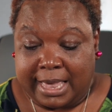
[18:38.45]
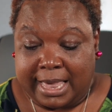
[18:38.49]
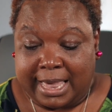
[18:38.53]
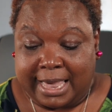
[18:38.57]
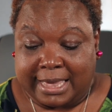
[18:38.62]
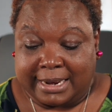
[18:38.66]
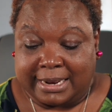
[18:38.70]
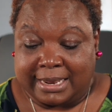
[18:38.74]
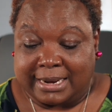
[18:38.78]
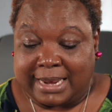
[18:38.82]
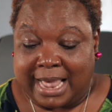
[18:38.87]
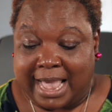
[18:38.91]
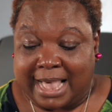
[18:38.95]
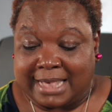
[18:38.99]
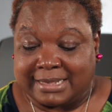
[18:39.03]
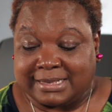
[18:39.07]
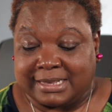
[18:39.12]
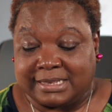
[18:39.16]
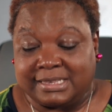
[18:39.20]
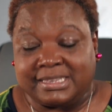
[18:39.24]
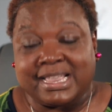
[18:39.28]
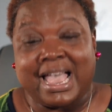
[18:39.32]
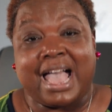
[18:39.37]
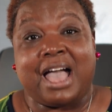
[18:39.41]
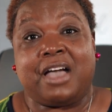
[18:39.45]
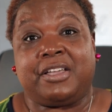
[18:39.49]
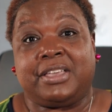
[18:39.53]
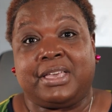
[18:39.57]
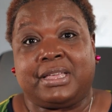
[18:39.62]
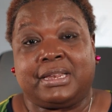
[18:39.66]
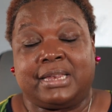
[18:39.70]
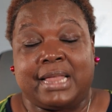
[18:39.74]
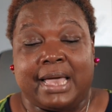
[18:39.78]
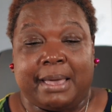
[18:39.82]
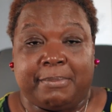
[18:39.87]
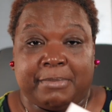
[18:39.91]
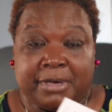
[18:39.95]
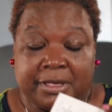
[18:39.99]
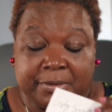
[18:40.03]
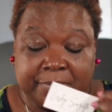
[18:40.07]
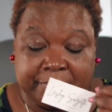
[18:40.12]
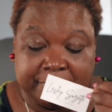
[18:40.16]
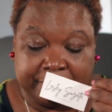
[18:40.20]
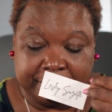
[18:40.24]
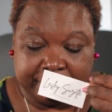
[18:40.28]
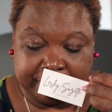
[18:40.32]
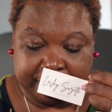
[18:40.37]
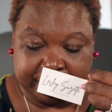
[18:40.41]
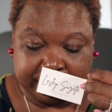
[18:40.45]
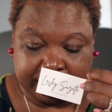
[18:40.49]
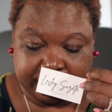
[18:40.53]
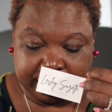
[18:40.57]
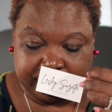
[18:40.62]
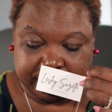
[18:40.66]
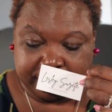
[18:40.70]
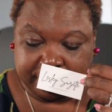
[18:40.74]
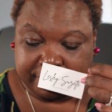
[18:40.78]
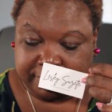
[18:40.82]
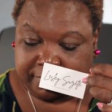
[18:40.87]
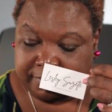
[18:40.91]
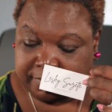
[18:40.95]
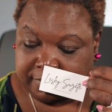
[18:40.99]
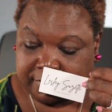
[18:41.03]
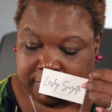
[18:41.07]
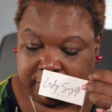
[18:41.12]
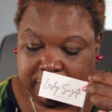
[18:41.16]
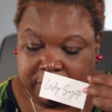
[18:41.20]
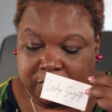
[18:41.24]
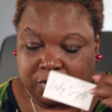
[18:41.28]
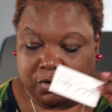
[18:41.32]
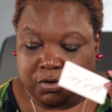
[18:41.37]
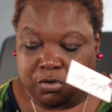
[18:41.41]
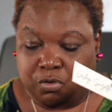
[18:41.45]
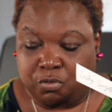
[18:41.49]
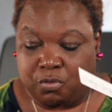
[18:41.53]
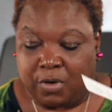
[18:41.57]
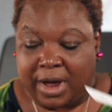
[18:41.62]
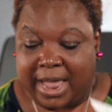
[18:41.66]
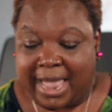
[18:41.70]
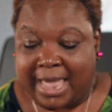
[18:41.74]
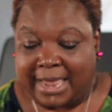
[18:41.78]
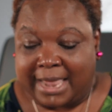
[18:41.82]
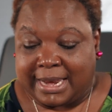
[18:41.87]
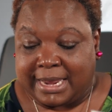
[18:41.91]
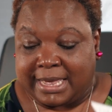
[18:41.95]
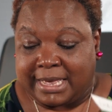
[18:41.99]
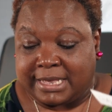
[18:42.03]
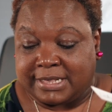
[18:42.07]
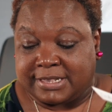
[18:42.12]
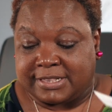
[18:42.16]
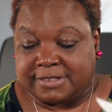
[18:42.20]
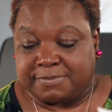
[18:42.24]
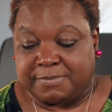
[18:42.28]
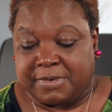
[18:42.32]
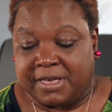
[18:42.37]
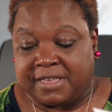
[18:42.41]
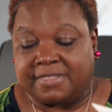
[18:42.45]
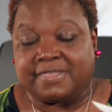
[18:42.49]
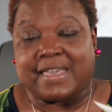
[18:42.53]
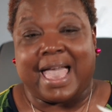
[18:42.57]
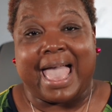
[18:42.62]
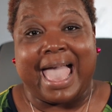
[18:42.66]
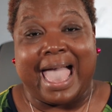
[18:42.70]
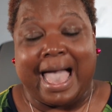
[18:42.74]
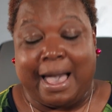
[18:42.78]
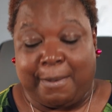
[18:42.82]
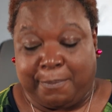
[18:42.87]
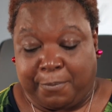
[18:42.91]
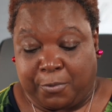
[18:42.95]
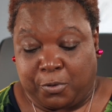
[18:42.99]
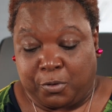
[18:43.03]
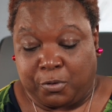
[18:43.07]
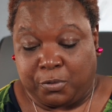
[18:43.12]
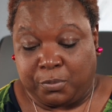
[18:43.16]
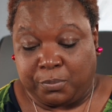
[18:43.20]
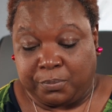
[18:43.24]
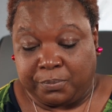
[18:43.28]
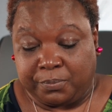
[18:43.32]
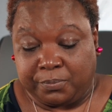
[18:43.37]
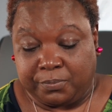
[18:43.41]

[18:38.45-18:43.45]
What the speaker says: And it has Italian lemon, Granny Smith apple.